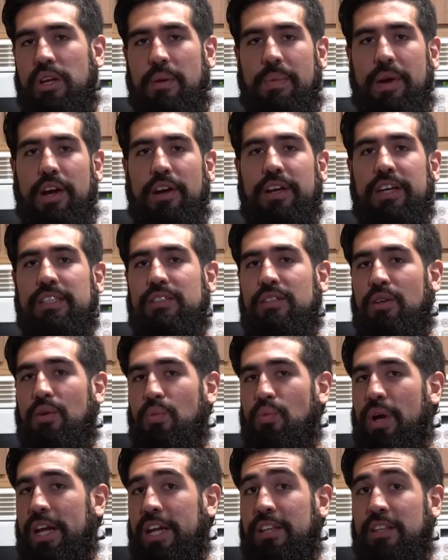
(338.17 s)
comparing it to a
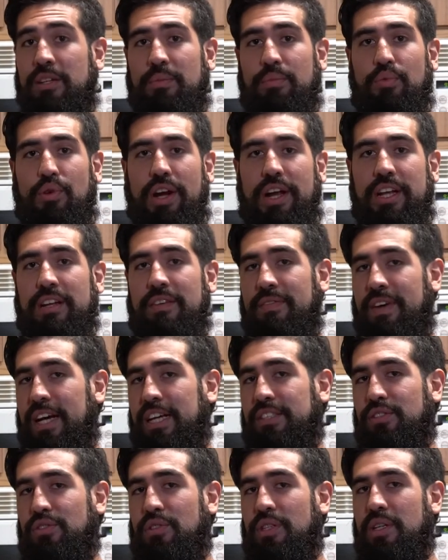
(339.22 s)
regular brand of
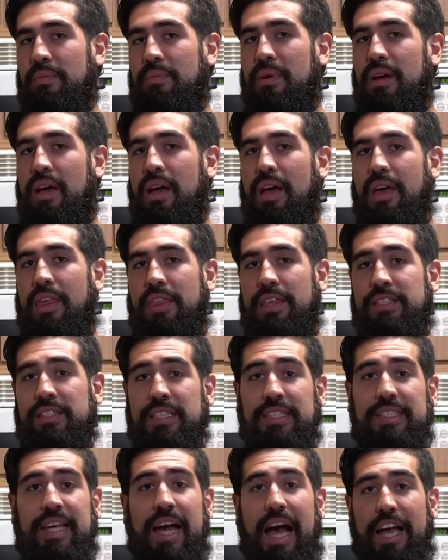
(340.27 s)
ice cream, this
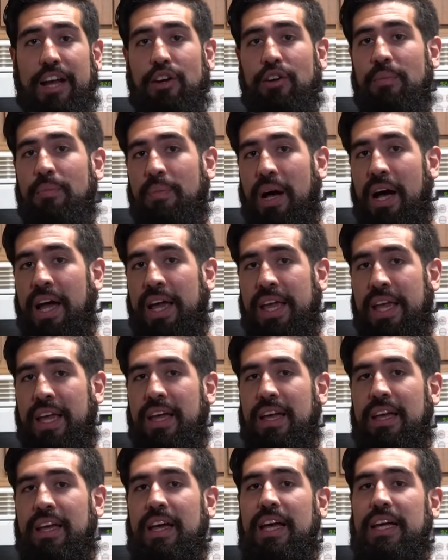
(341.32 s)
entire pint
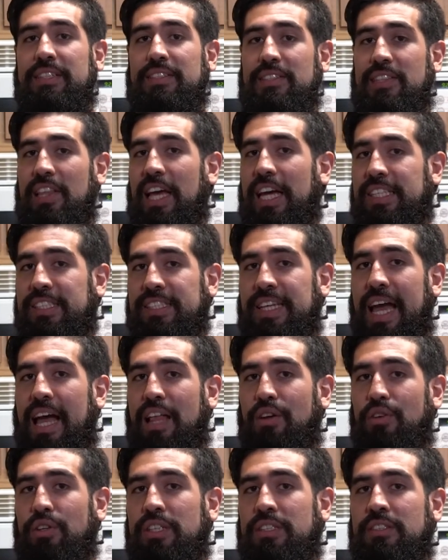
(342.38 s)
has less
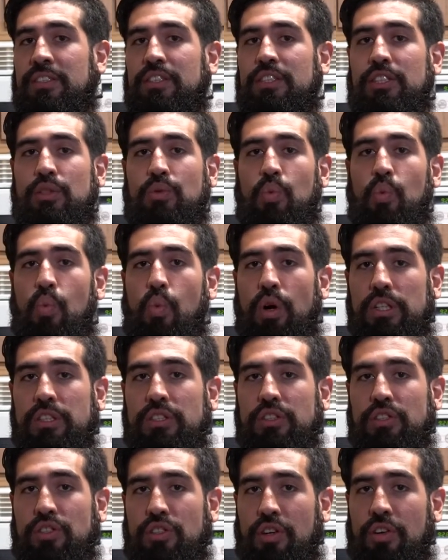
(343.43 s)
calories than just one
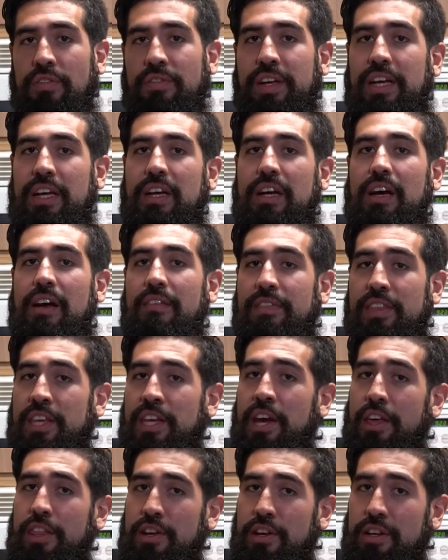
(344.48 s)
serving of
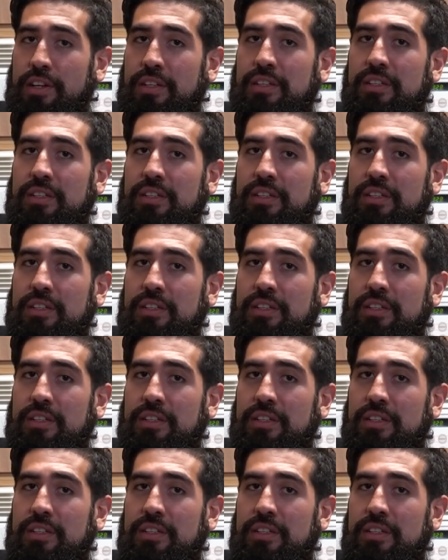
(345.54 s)
the other.